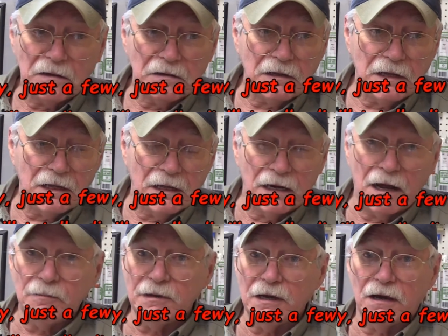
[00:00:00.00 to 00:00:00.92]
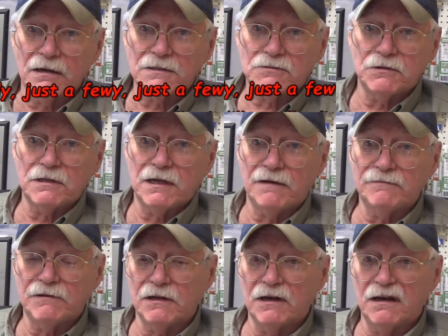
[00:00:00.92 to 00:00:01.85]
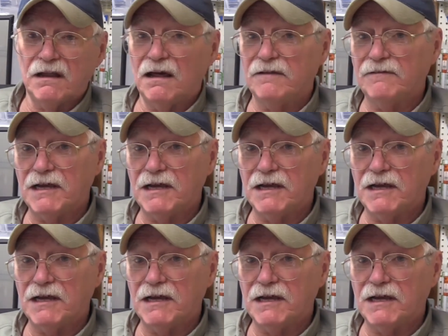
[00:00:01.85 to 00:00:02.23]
and I'll be honest with you, I've done a lot of